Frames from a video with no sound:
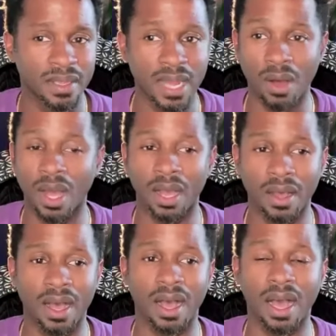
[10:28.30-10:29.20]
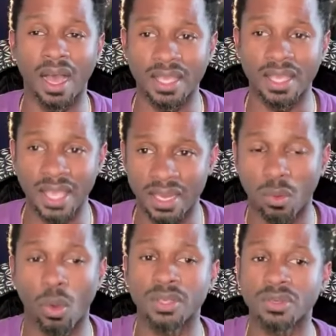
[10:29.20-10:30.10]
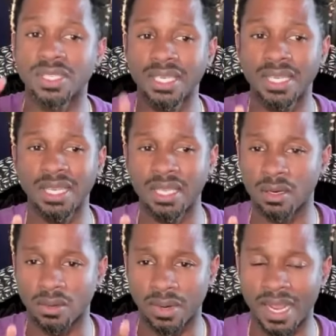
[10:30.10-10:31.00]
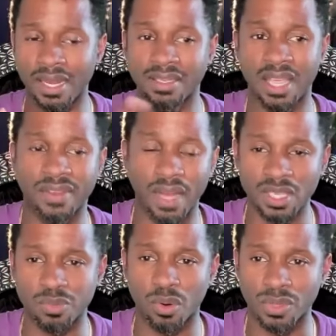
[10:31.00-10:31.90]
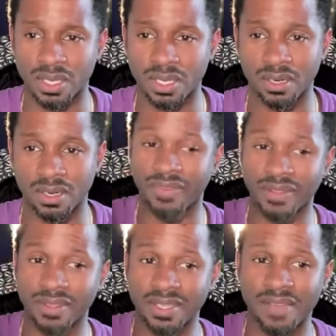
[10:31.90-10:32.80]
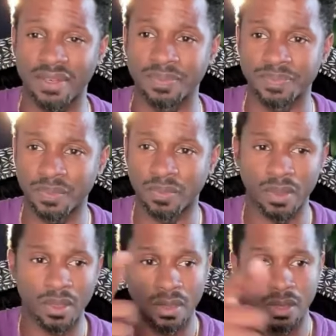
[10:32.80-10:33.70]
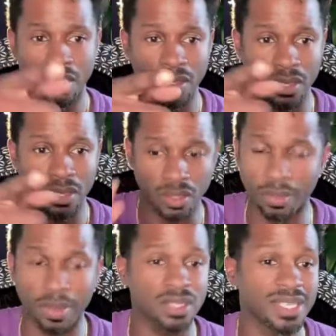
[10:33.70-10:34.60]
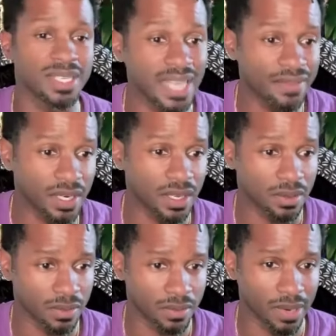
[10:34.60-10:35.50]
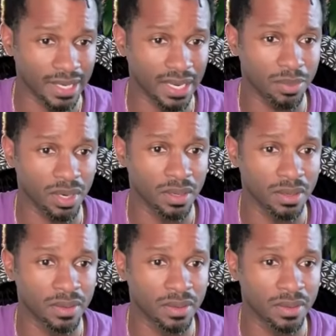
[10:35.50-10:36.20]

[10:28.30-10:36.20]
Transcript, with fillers: Now, again, what you're seeing here, right? David Osborne was in here. He's 57. You're about to be 70, right, Debra?